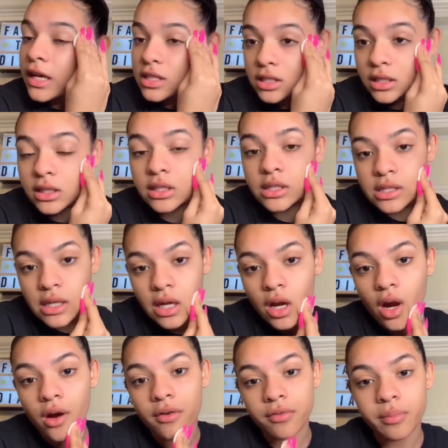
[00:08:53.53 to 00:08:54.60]
actually did
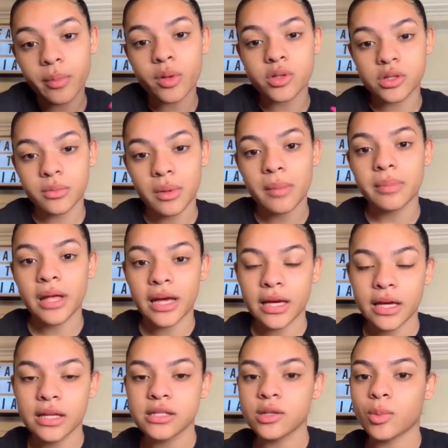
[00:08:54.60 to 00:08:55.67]
take off most of my
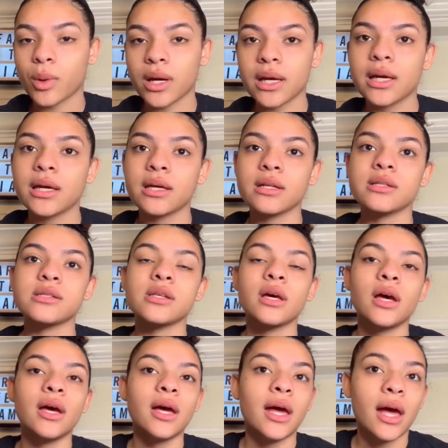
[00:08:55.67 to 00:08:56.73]
blackheads and whiteheads,
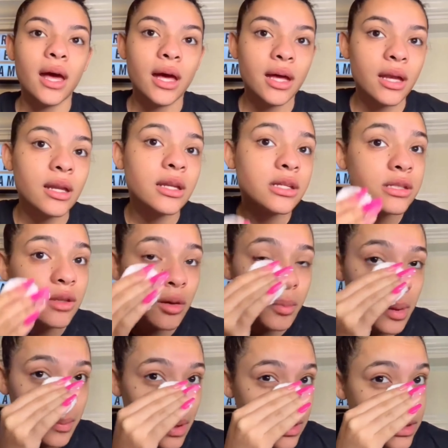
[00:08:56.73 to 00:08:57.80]
and it still
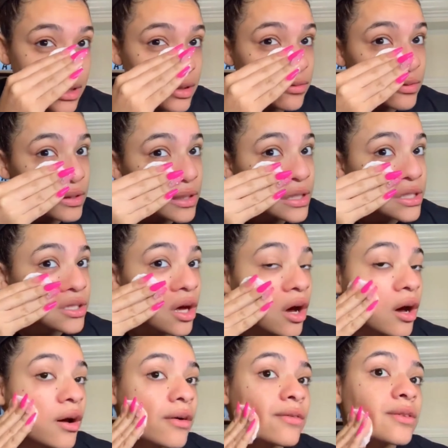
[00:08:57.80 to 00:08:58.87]
made my skin really
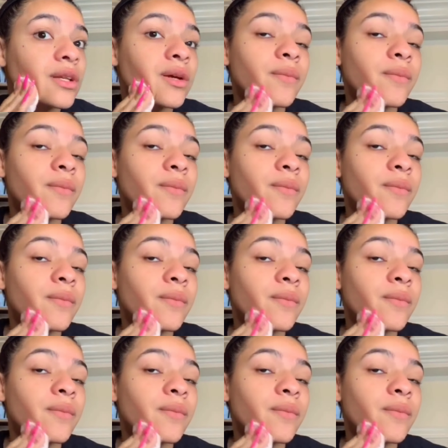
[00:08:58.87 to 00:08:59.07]
soft.